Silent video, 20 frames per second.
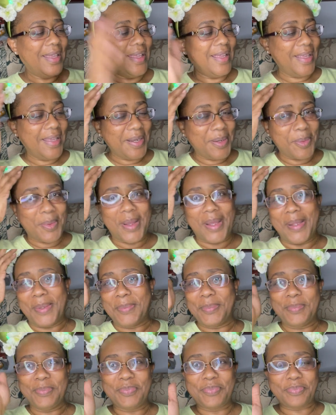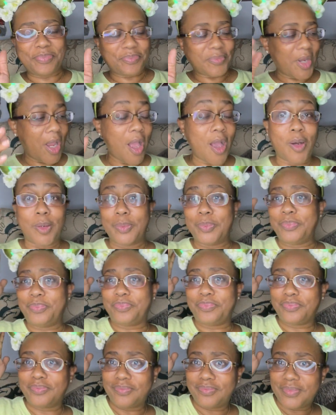Anyway, oh,
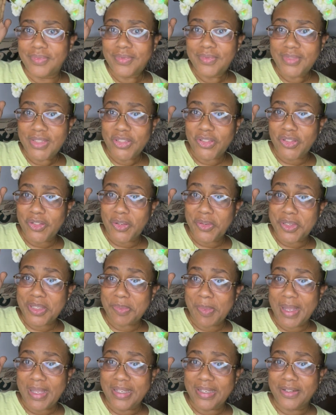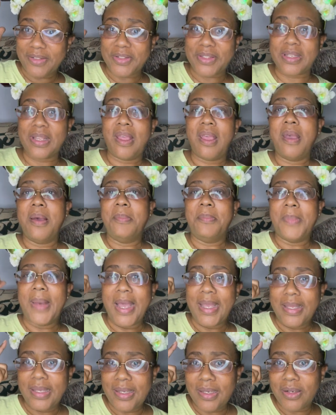did you notice my ears?
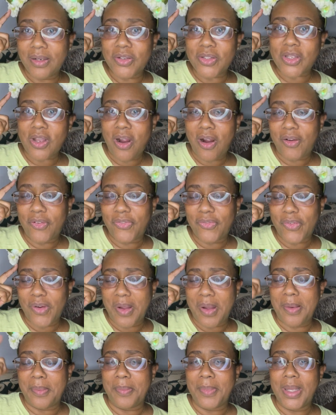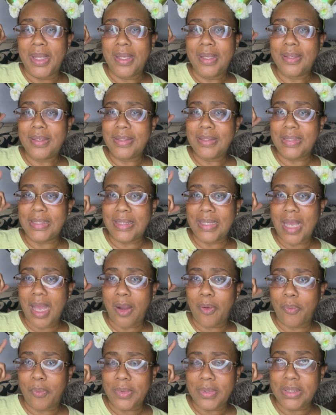My ears are from
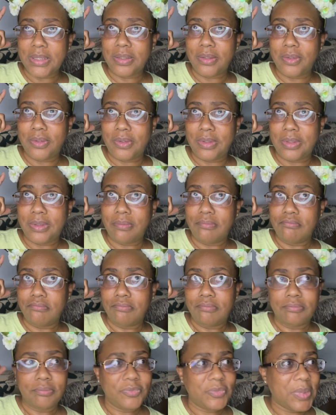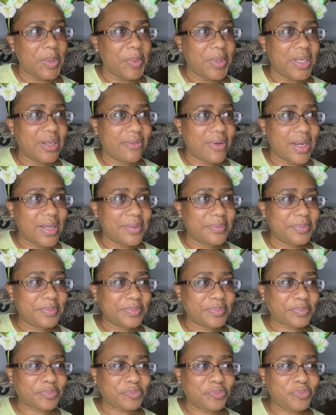DIY. Let me get it right.
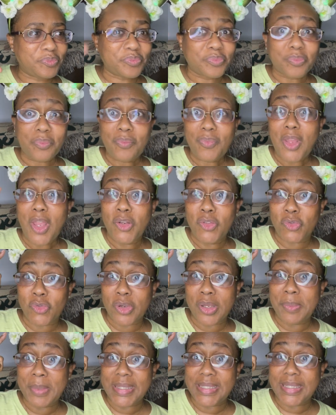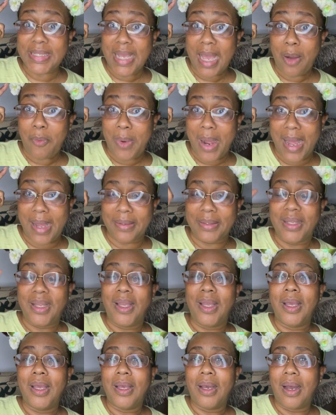Dream It DIY.
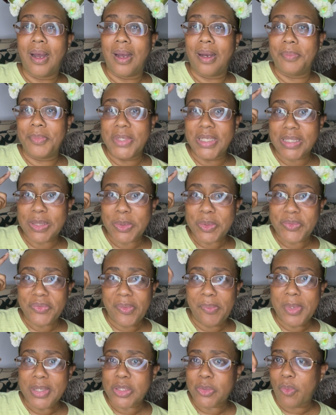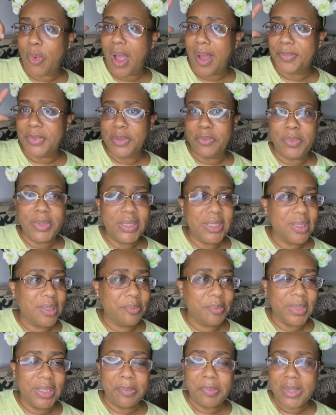Um, this was from a swap that we did
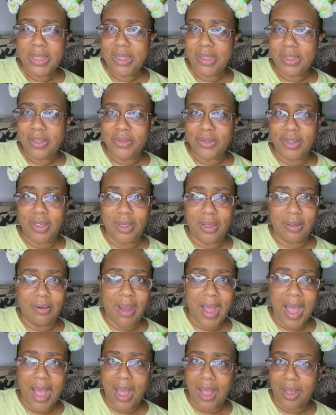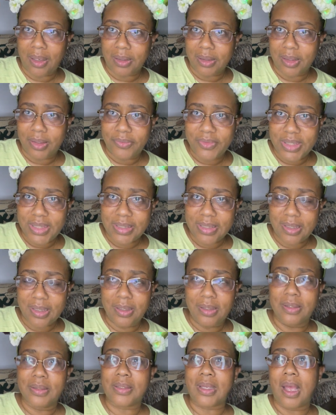many, many years ago. I love these
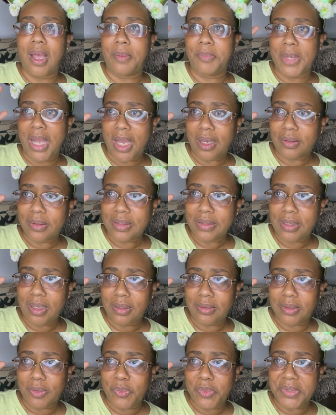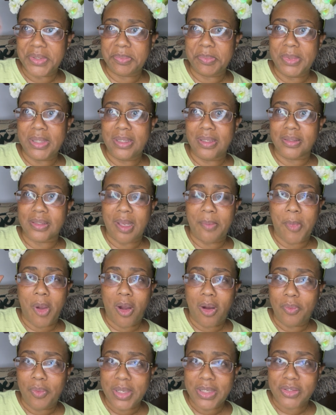ears. I'm not going to take them with me because I'm
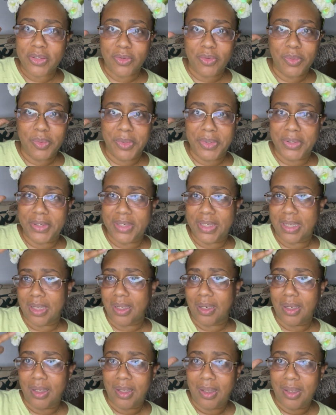always so worried that